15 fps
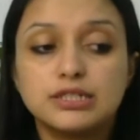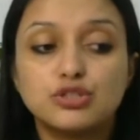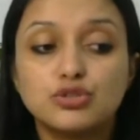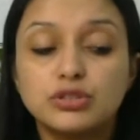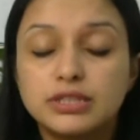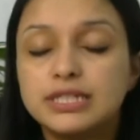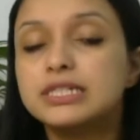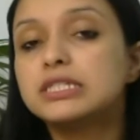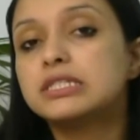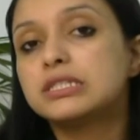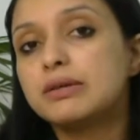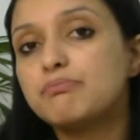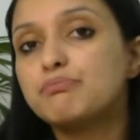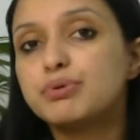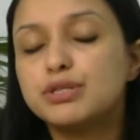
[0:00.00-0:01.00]
So this
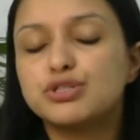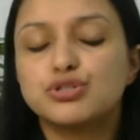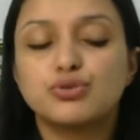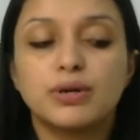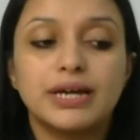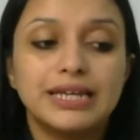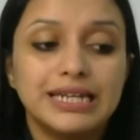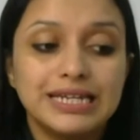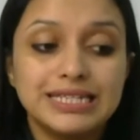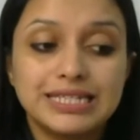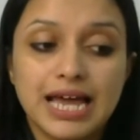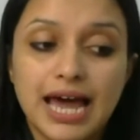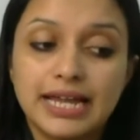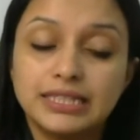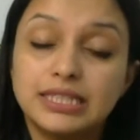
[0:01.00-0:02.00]
simple sugar is
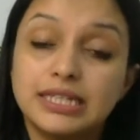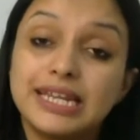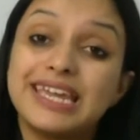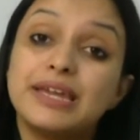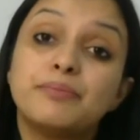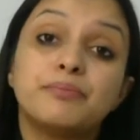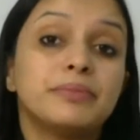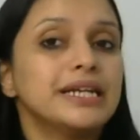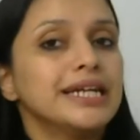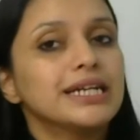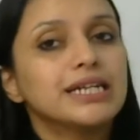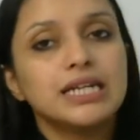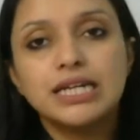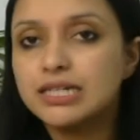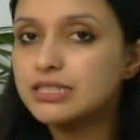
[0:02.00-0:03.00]
either
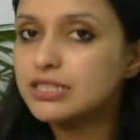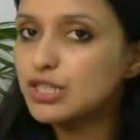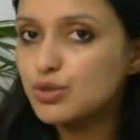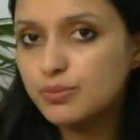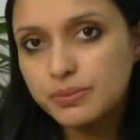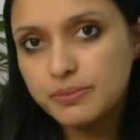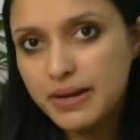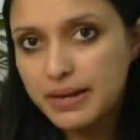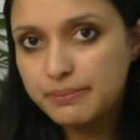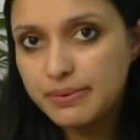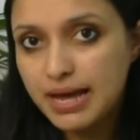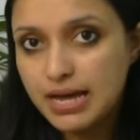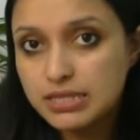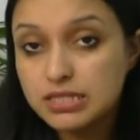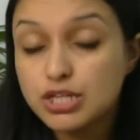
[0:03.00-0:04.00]
immediately consumed by
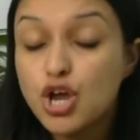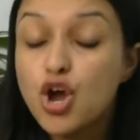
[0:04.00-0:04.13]
plants,